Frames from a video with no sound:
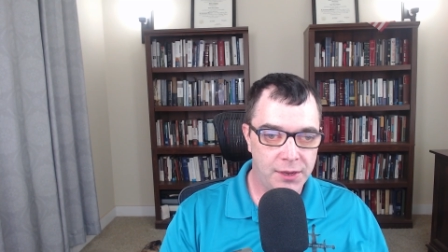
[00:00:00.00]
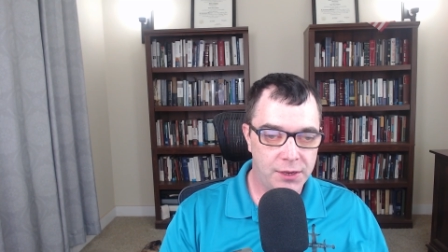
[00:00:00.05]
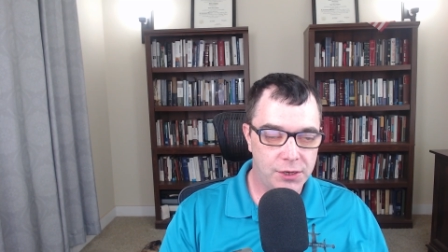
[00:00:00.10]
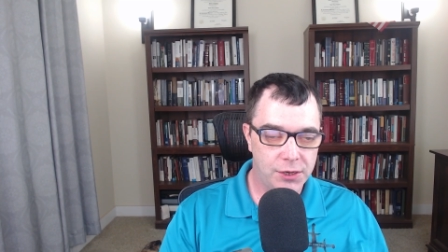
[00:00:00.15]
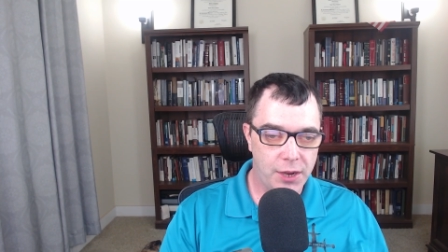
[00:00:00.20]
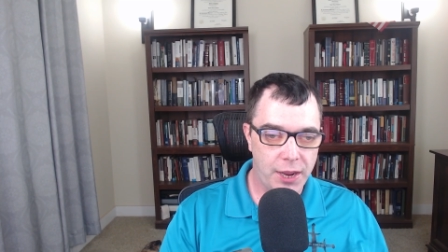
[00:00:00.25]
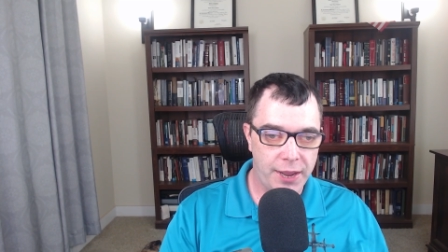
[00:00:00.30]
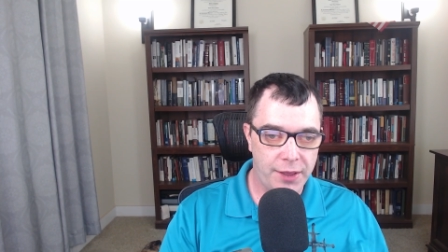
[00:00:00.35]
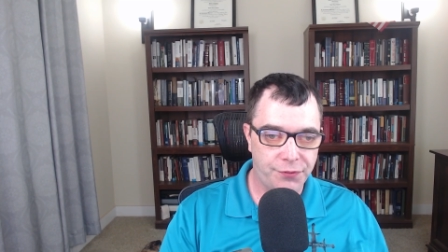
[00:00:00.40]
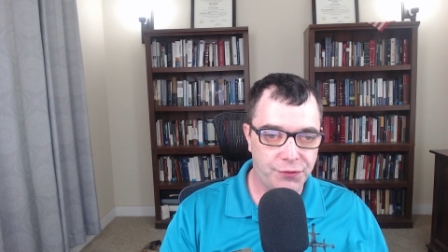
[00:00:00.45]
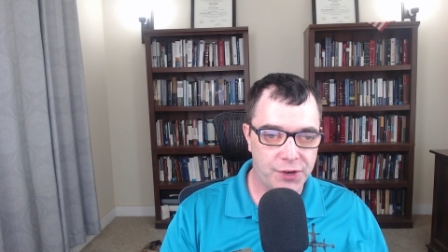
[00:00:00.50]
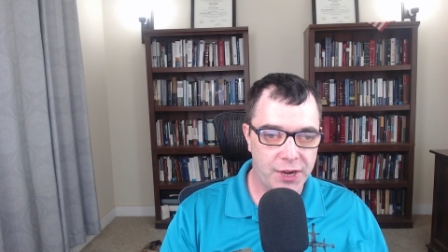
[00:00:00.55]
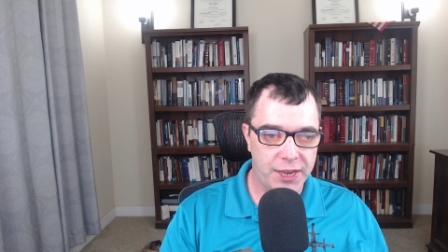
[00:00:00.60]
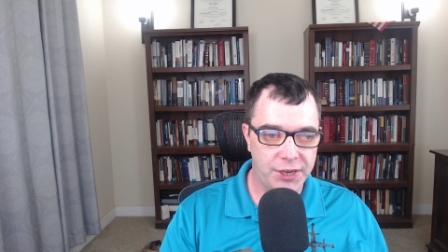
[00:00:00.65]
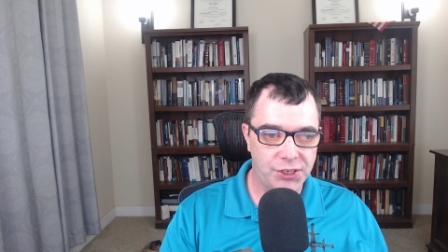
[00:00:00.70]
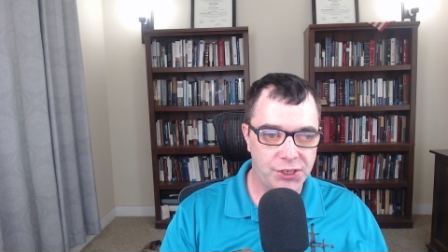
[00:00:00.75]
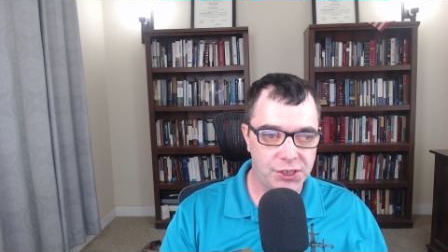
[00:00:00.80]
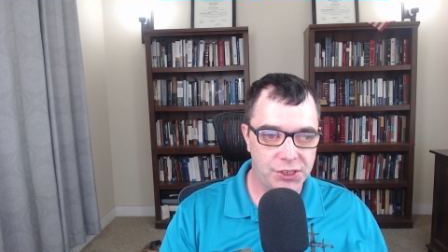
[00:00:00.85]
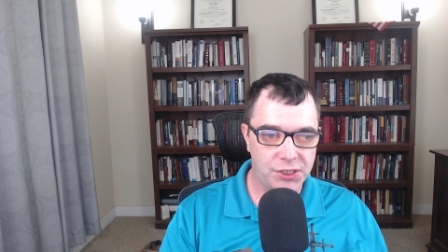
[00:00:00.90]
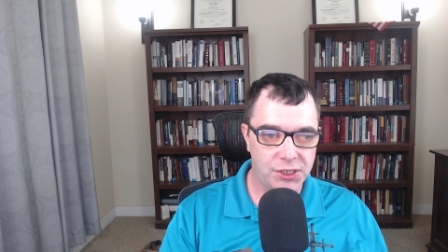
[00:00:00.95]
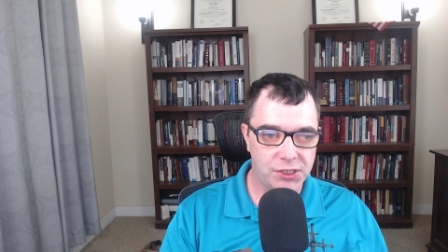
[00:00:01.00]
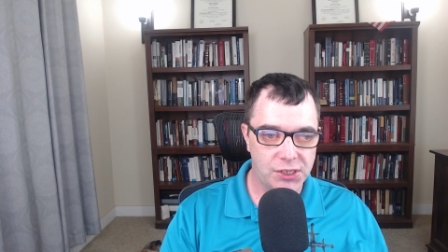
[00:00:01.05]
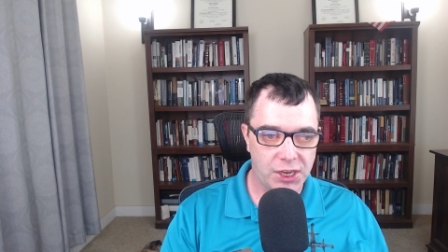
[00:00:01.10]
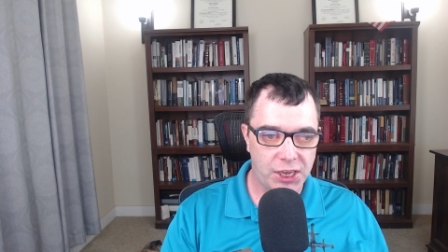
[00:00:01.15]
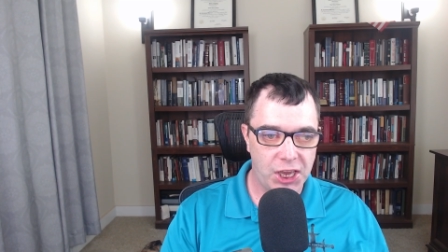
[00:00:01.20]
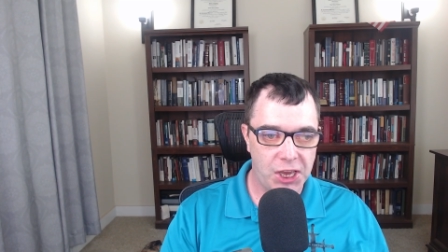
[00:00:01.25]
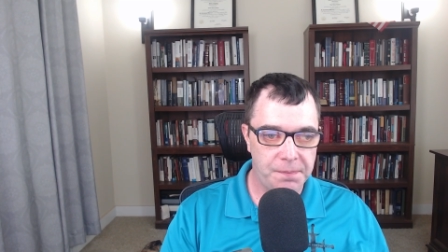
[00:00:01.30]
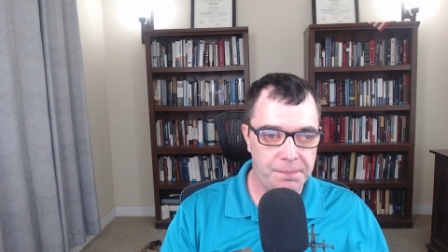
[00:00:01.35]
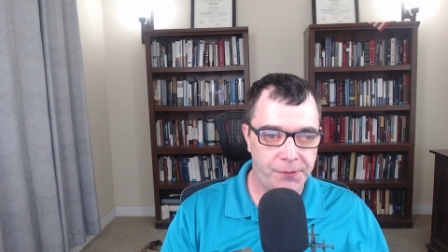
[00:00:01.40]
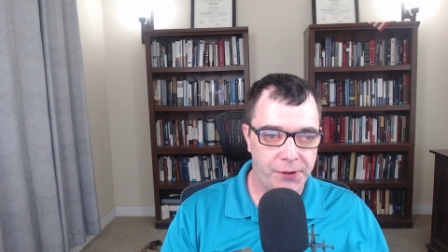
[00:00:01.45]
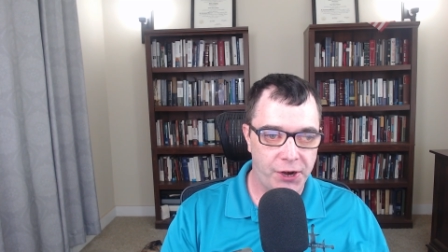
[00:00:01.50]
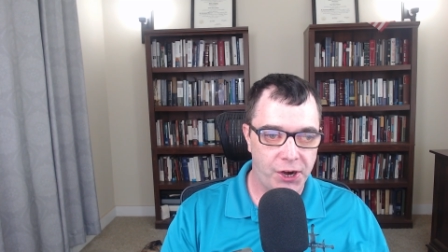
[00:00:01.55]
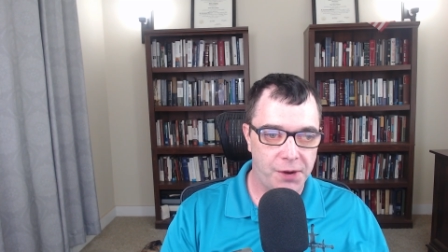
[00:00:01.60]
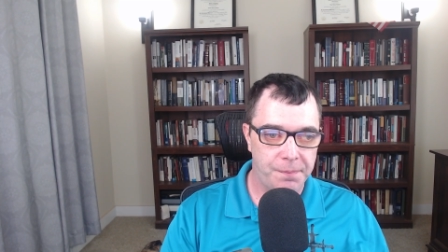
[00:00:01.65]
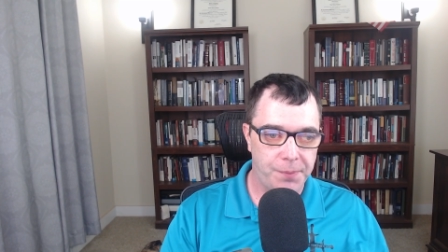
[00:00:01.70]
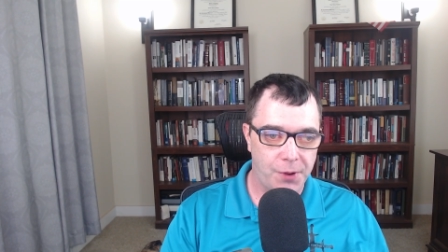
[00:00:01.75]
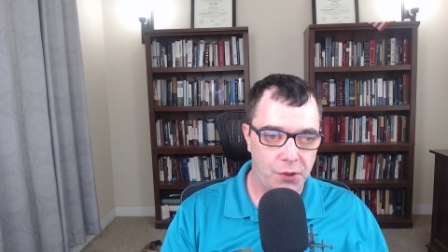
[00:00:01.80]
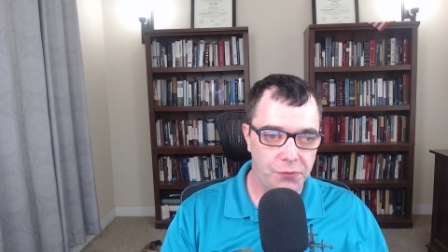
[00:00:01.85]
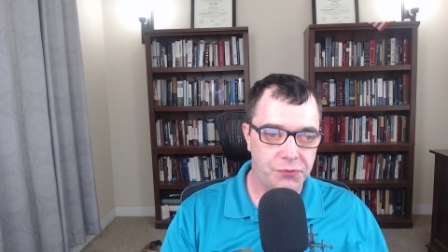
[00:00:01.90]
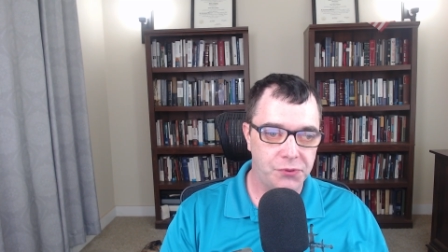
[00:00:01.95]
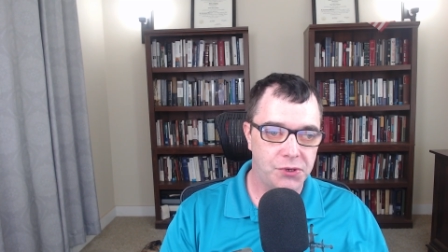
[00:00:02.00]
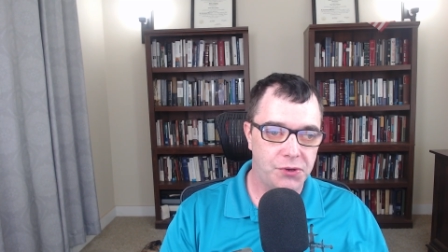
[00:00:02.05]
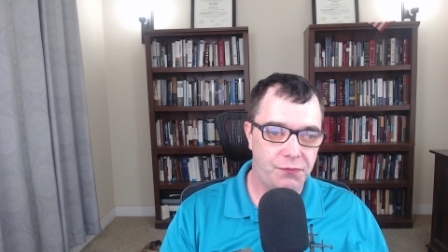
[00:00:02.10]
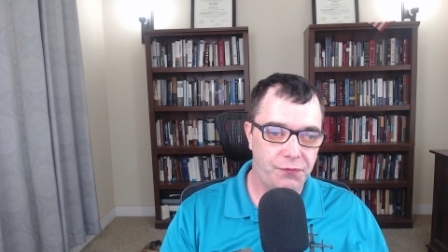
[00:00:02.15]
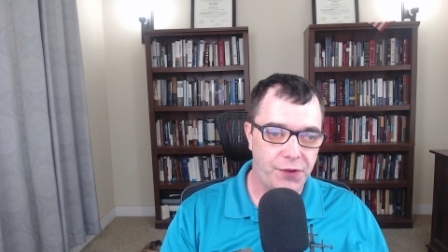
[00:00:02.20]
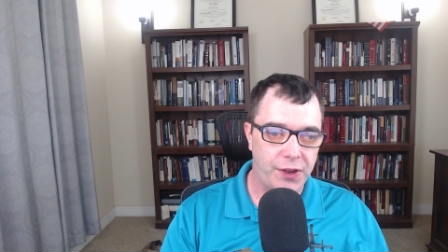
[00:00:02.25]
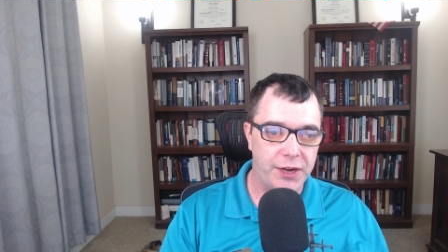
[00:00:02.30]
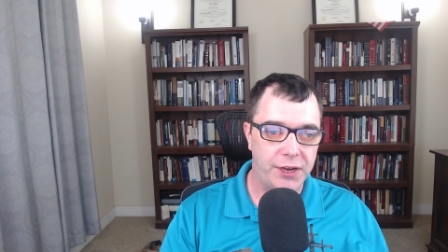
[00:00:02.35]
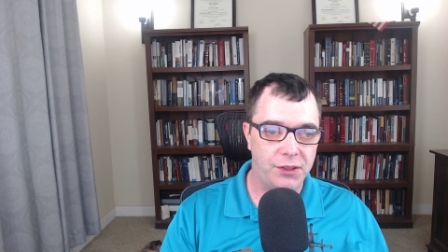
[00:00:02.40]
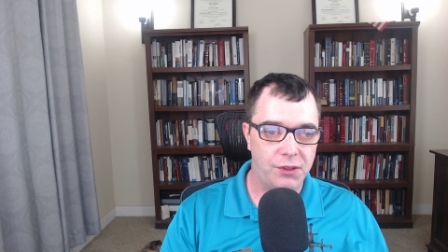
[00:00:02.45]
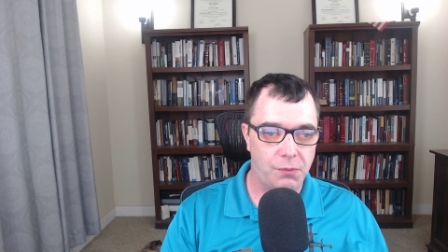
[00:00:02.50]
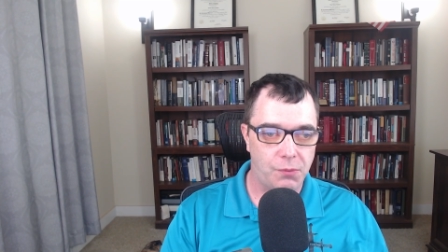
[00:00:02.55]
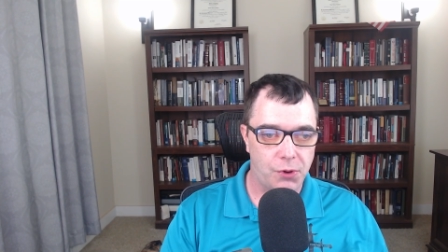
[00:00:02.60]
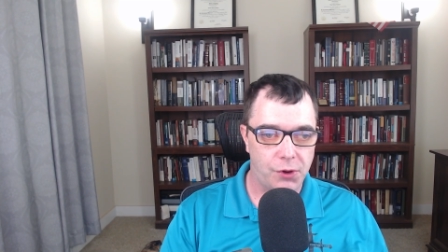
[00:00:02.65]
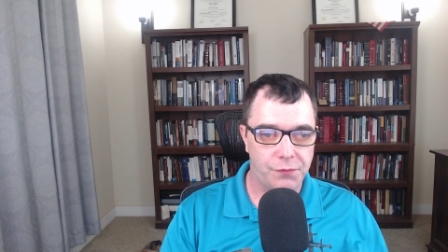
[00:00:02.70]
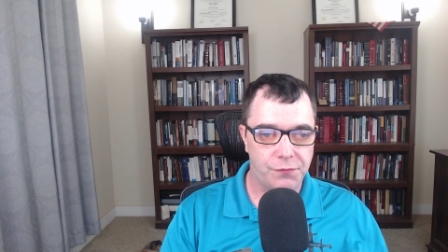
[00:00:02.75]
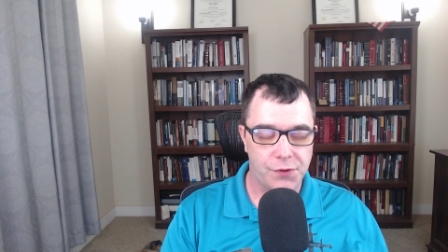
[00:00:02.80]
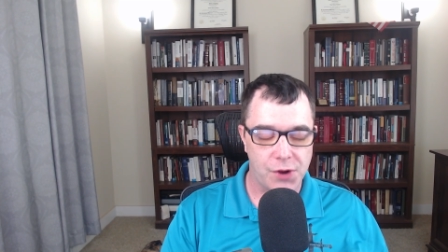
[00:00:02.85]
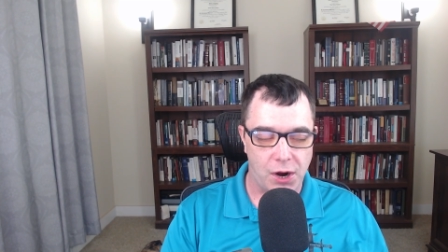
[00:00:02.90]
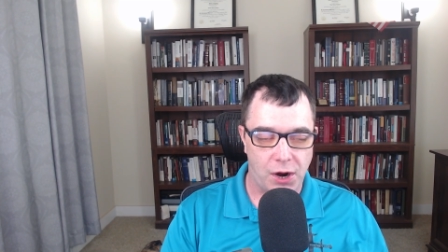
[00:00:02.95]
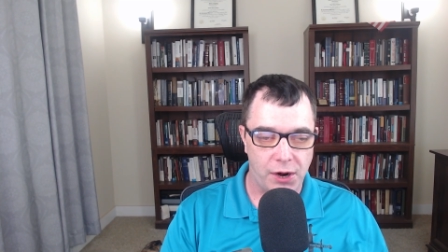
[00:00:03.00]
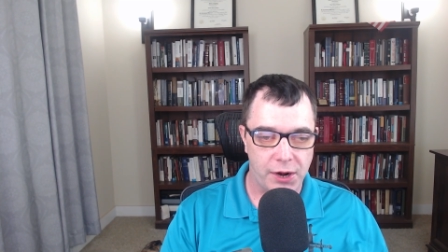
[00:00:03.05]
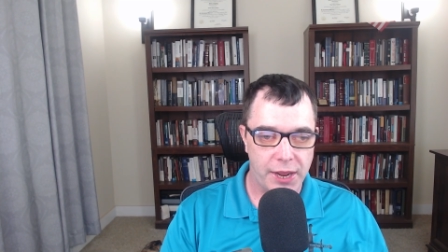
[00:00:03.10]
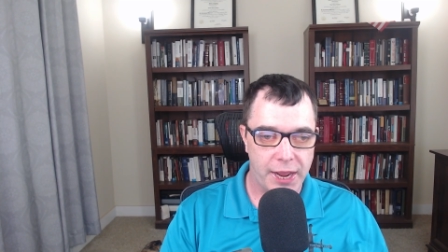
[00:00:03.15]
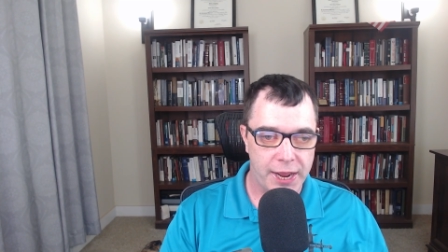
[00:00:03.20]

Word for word: Athanasius is a key player both in defending the Word of God